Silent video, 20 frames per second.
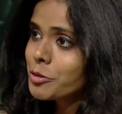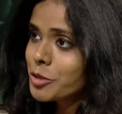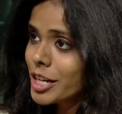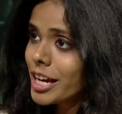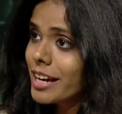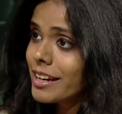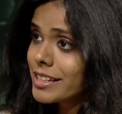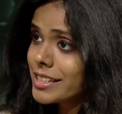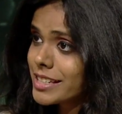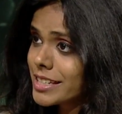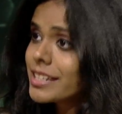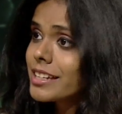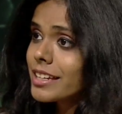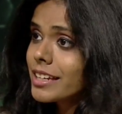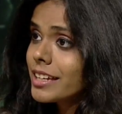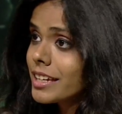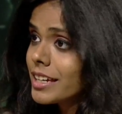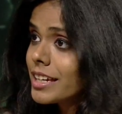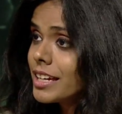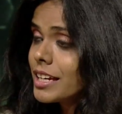died
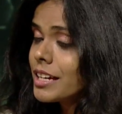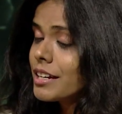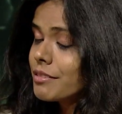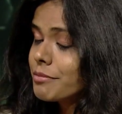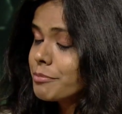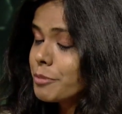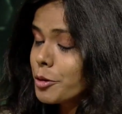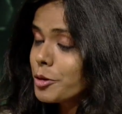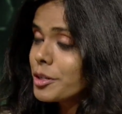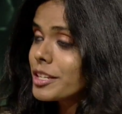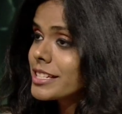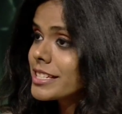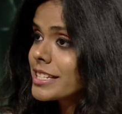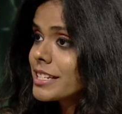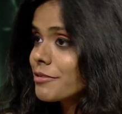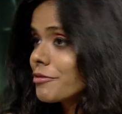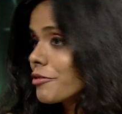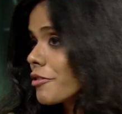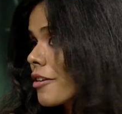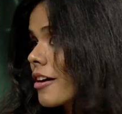
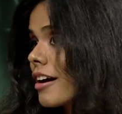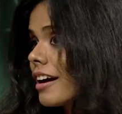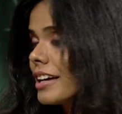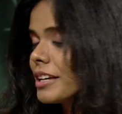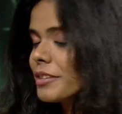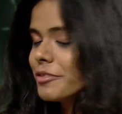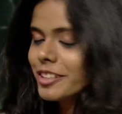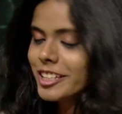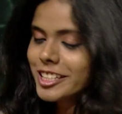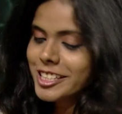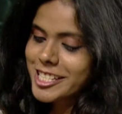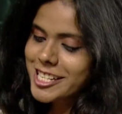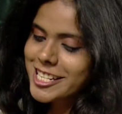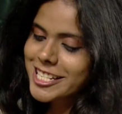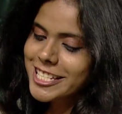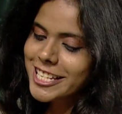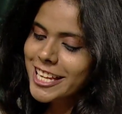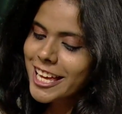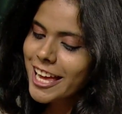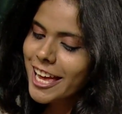protesting for higher
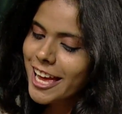wages.